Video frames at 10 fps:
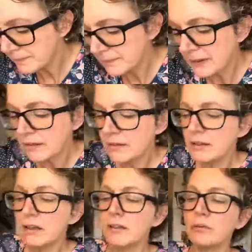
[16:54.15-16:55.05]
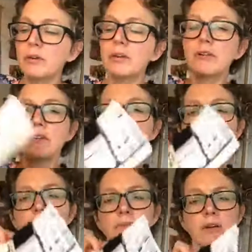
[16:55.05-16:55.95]
Here's another one of those
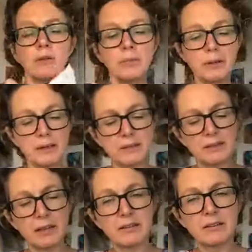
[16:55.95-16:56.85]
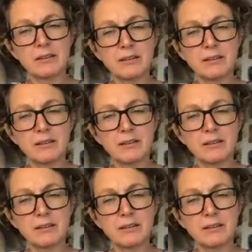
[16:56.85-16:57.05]
felt pieces.